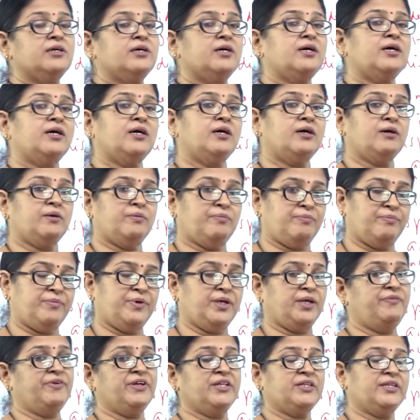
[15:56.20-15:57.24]
uh,
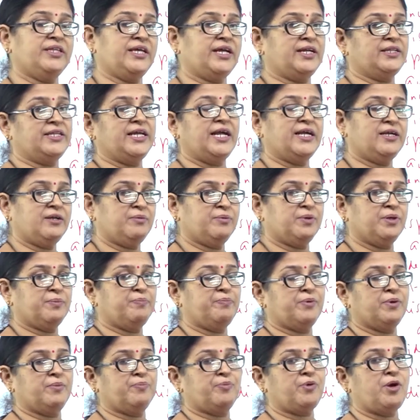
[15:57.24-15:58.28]
even that, that
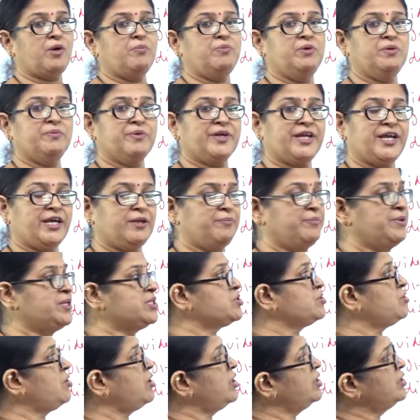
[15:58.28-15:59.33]
uh, problem can be
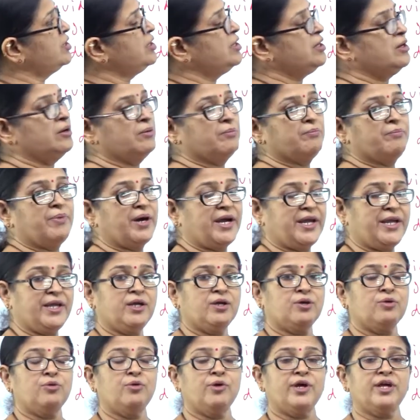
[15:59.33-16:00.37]
solved by
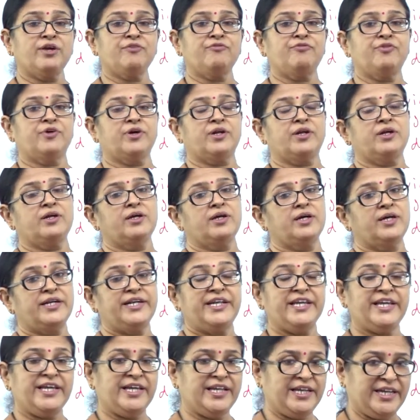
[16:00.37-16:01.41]
going for a
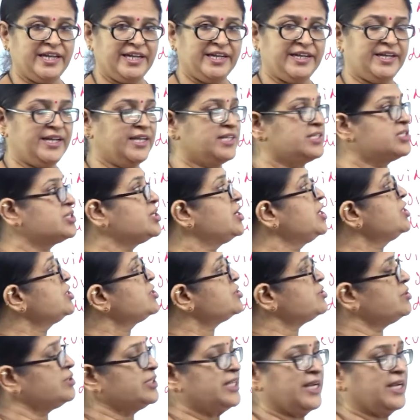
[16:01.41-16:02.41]
D N A test. So,